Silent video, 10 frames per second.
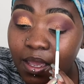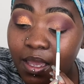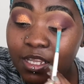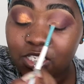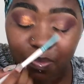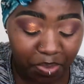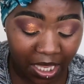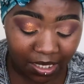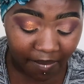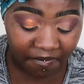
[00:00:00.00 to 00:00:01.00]
And she
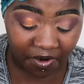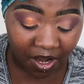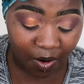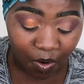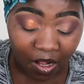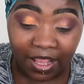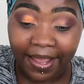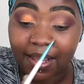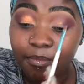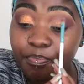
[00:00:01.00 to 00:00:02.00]
picks up very well.
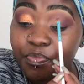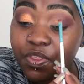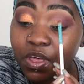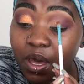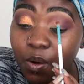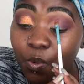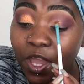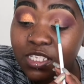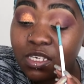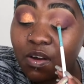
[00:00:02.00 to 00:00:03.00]
Like, the
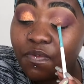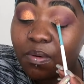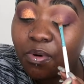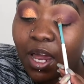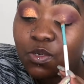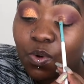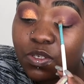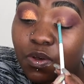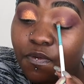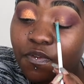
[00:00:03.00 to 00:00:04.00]
weighting of the brush
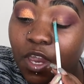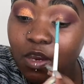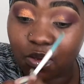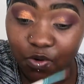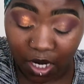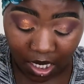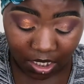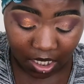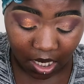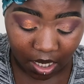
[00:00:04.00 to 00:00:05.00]
was a very good
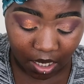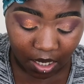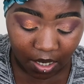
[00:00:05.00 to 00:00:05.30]
idea.